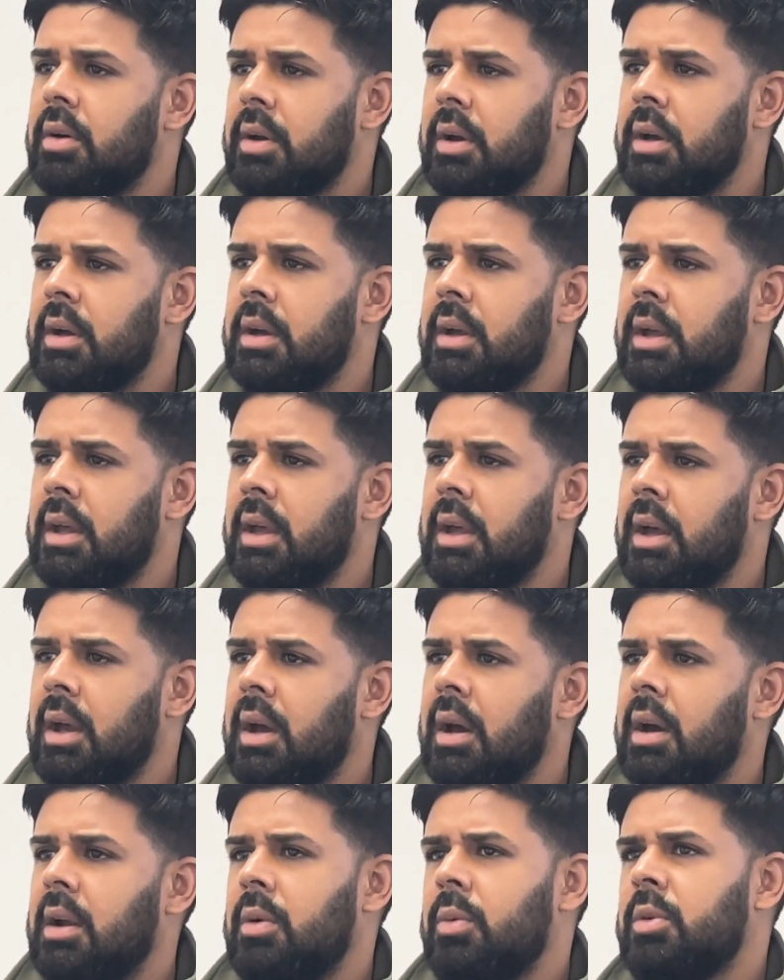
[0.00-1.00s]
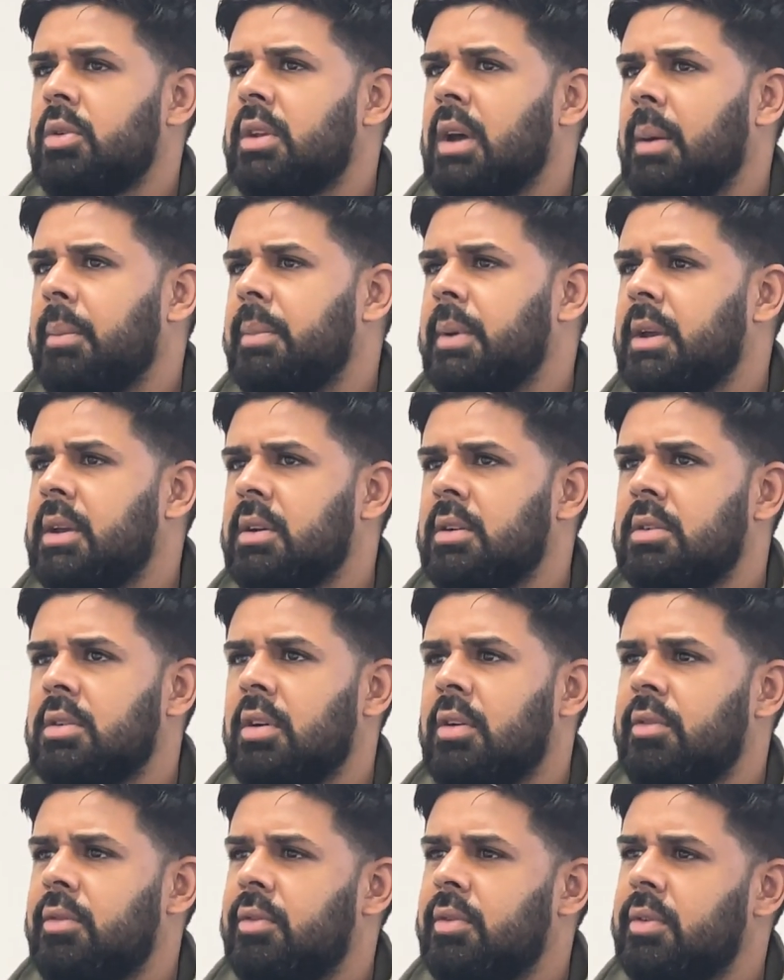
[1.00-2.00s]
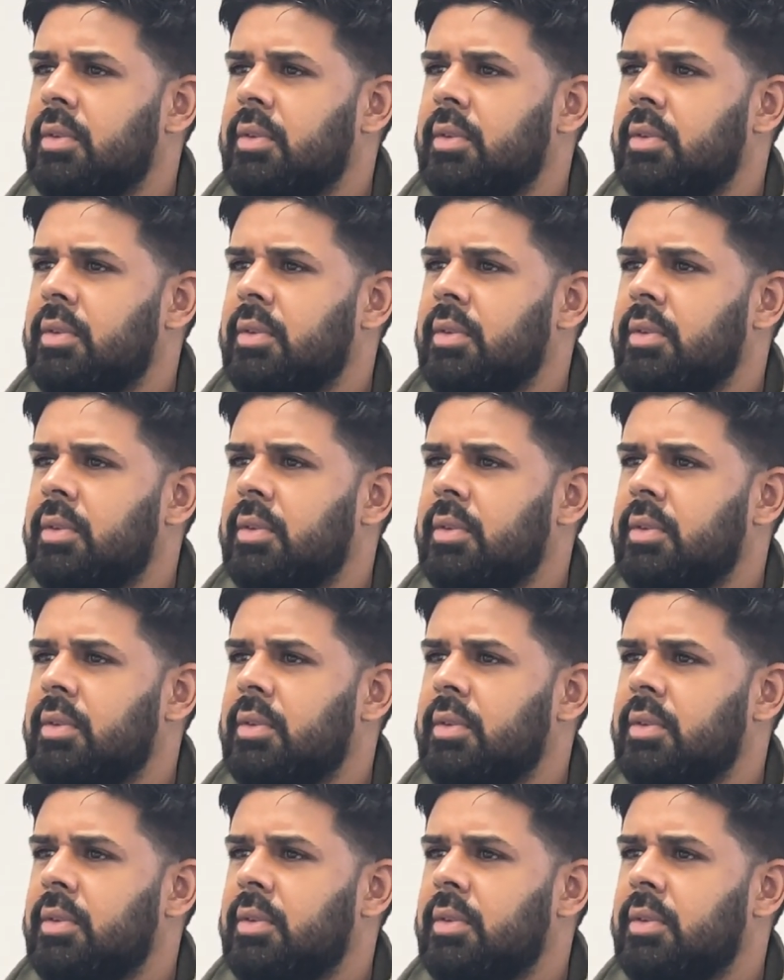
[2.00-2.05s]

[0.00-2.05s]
Okay. And was that because of...